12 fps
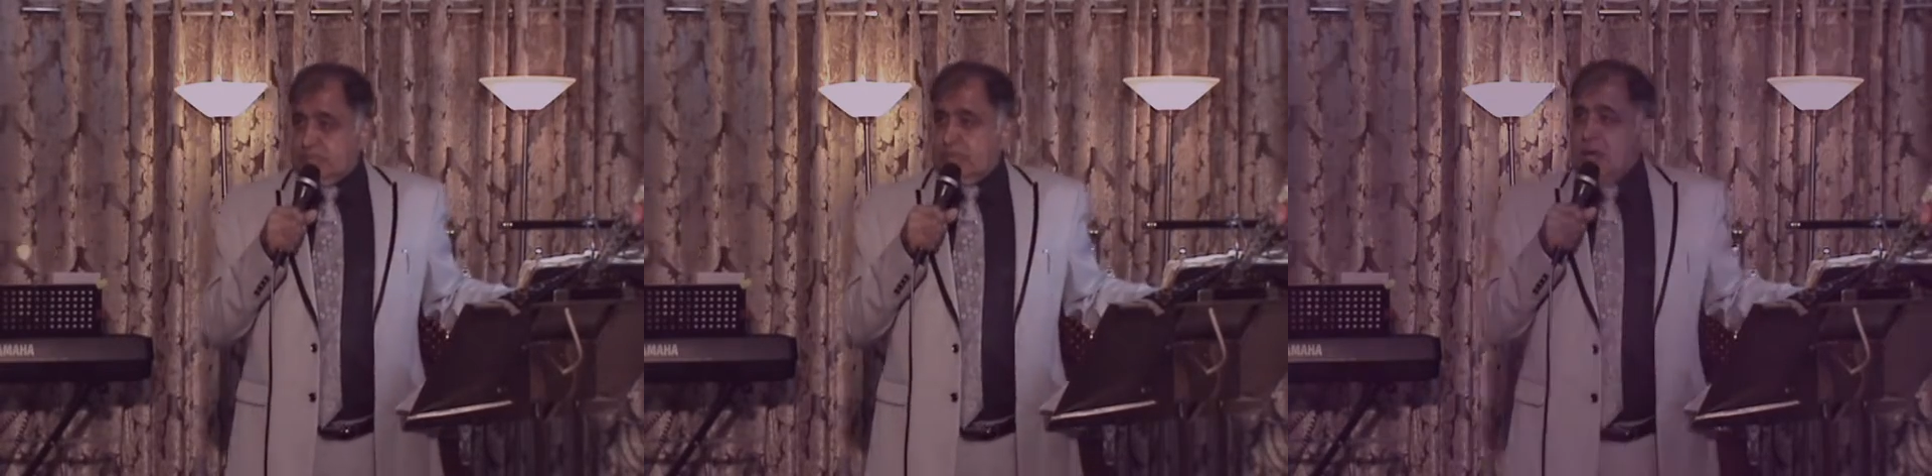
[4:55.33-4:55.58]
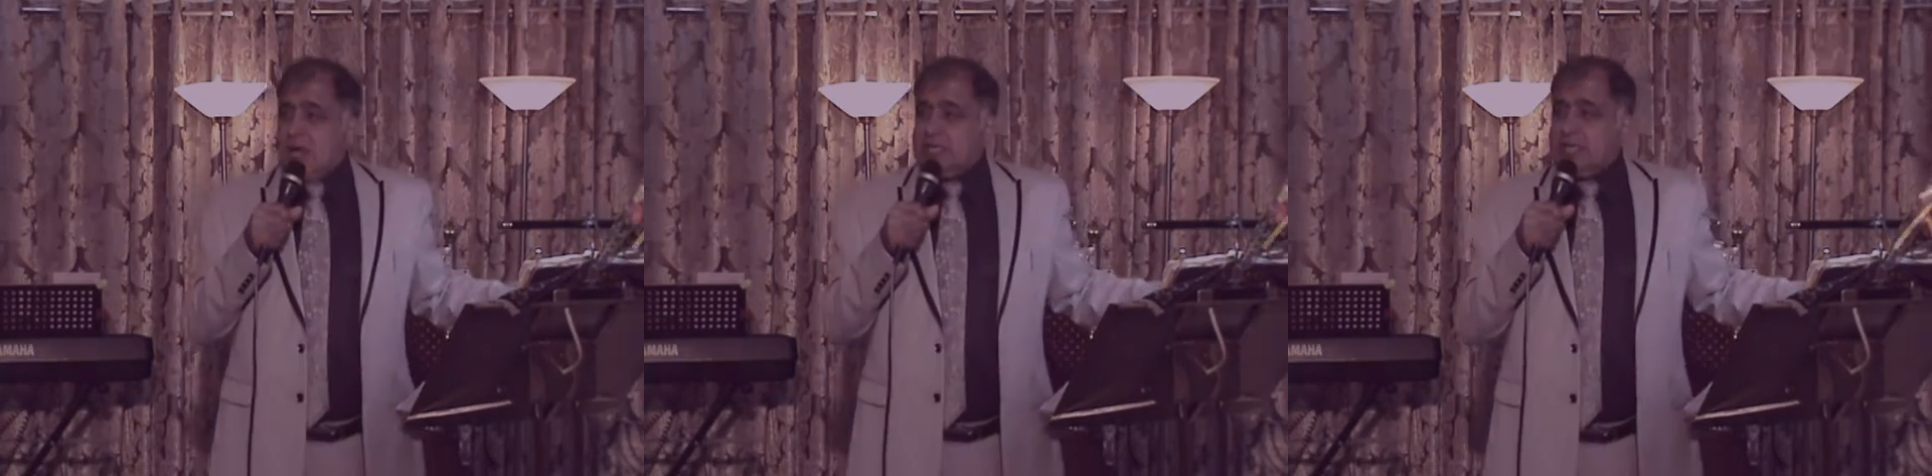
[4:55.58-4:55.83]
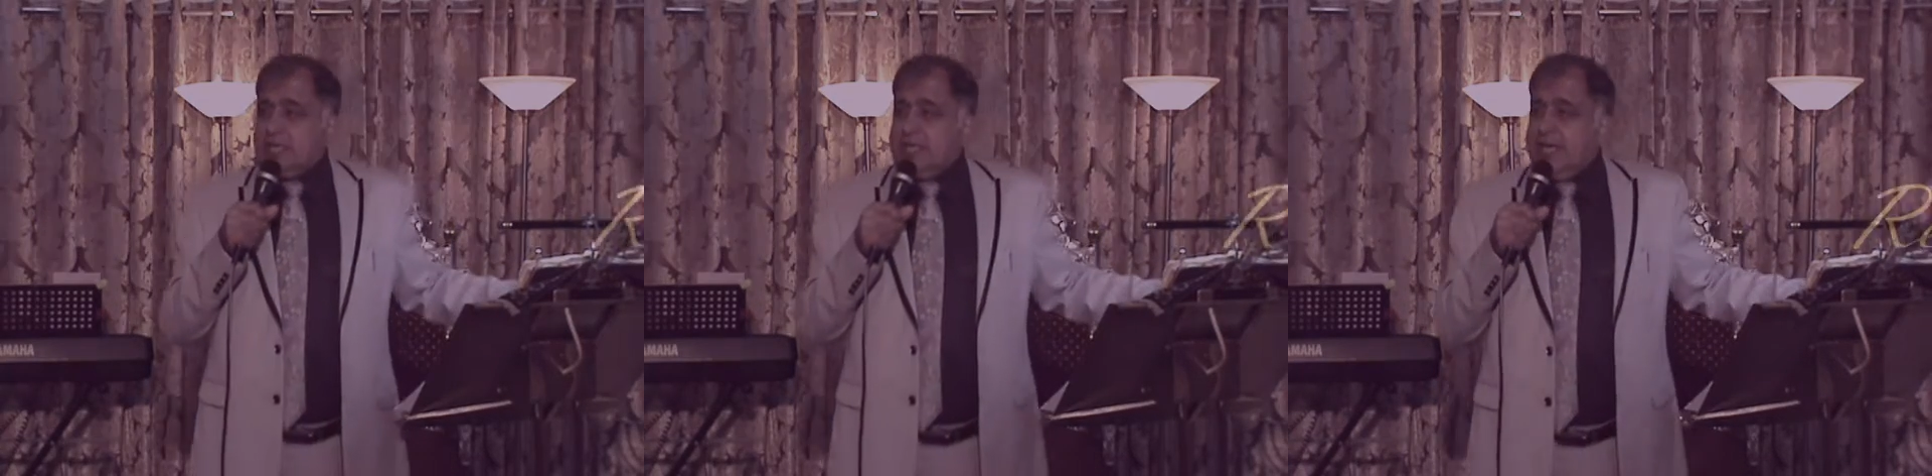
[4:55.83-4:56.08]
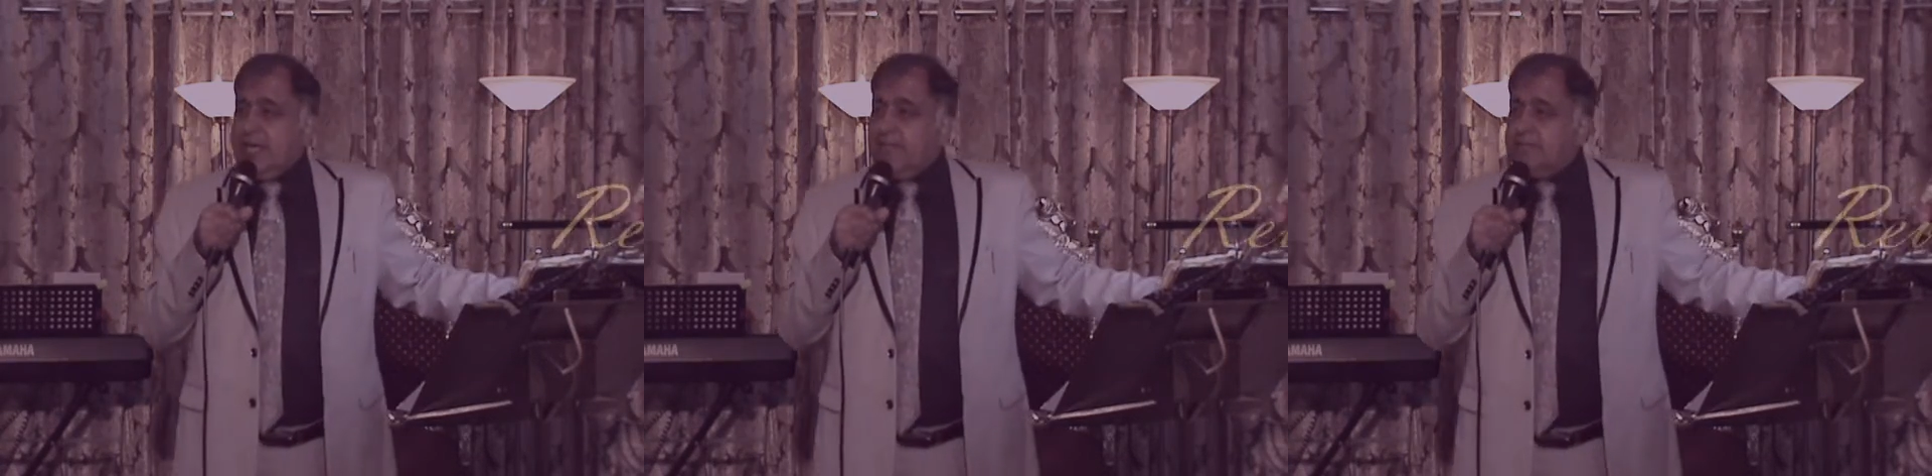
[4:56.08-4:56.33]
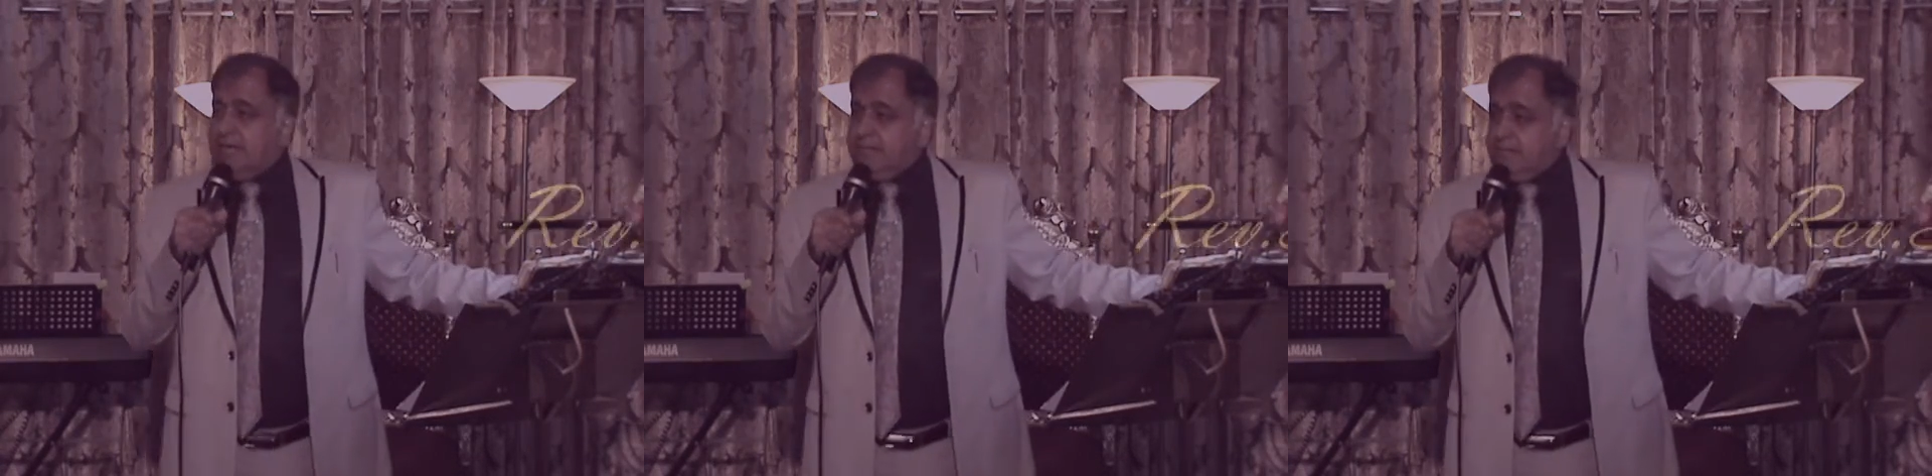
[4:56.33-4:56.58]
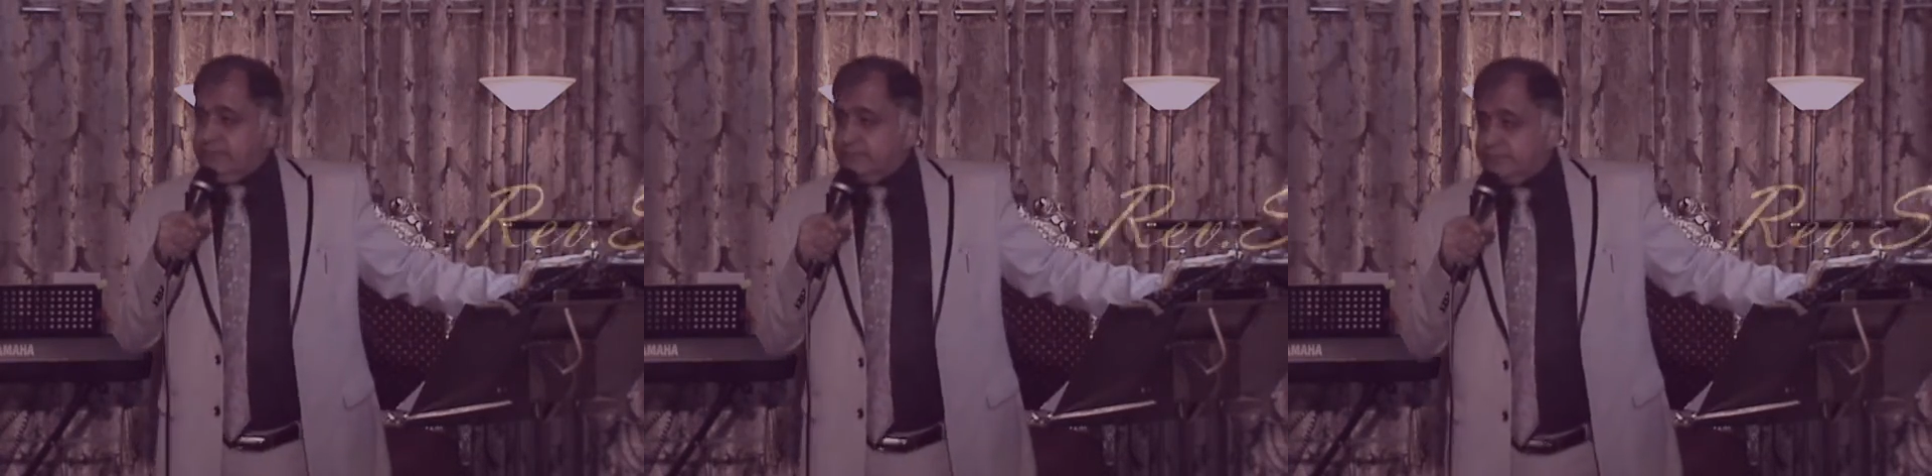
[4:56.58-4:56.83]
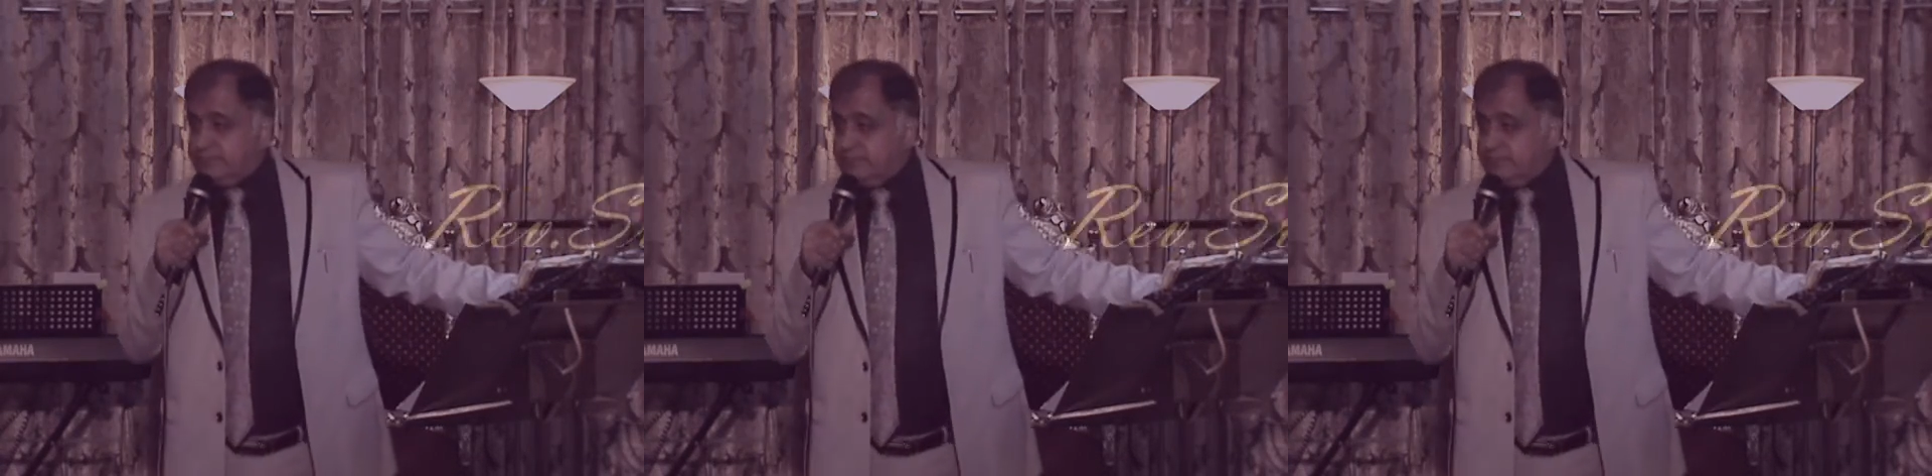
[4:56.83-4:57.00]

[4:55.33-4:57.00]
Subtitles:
God condemned them.